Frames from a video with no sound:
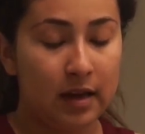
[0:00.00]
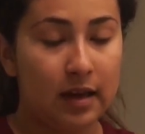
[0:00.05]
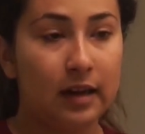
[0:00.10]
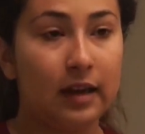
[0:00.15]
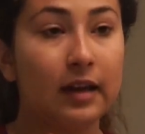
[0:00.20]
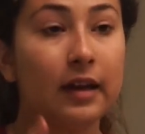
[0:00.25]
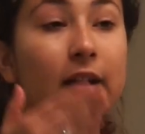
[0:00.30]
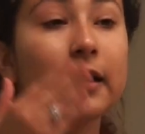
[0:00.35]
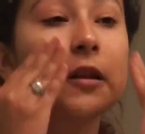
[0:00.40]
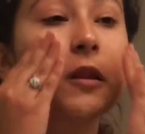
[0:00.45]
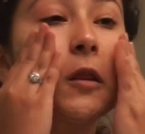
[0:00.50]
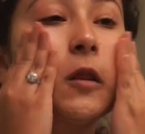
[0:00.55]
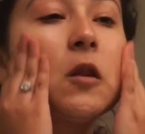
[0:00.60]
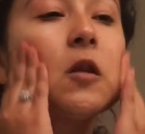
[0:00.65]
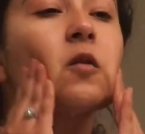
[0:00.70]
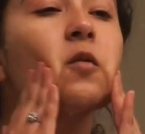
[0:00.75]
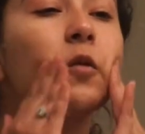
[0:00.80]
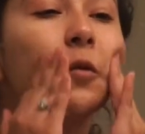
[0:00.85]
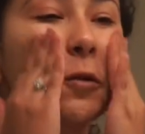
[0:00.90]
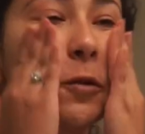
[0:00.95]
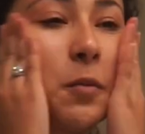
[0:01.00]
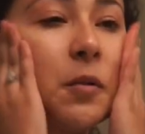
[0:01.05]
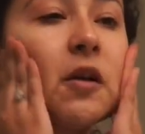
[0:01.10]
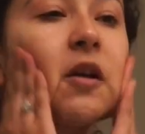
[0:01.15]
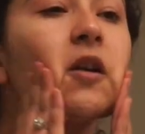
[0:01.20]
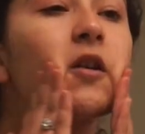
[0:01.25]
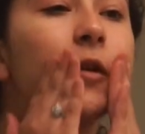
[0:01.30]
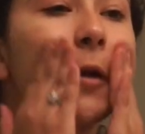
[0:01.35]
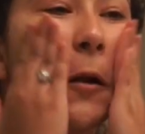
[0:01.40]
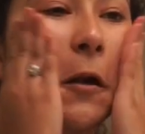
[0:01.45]
And I like this one just
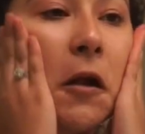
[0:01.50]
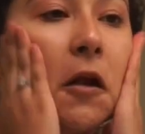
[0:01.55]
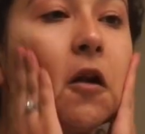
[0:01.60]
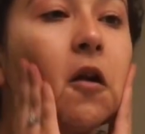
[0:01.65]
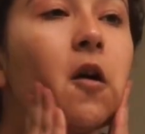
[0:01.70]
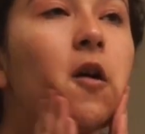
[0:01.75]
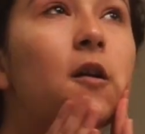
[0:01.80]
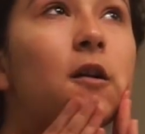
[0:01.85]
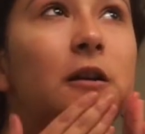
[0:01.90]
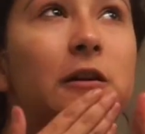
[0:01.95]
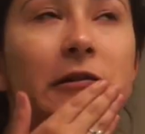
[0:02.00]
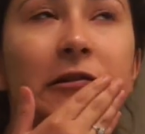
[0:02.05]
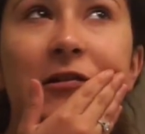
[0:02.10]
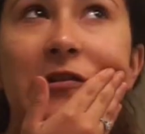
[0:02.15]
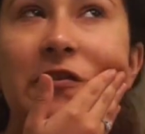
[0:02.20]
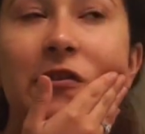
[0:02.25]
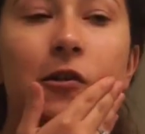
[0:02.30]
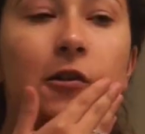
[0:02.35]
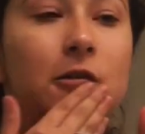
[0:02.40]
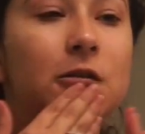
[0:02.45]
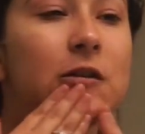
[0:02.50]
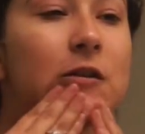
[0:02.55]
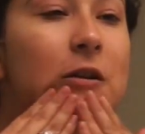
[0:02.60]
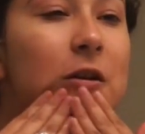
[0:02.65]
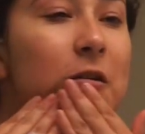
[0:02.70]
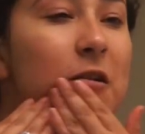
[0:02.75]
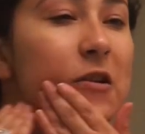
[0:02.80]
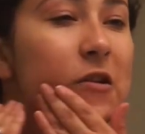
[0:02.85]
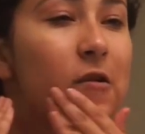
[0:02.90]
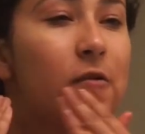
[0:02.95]
because I can honestly just use
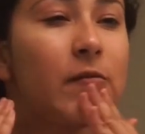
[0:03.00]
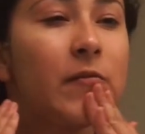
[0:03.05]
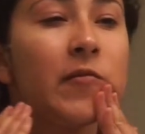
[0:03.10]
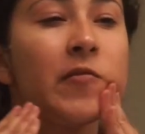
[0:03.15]
this.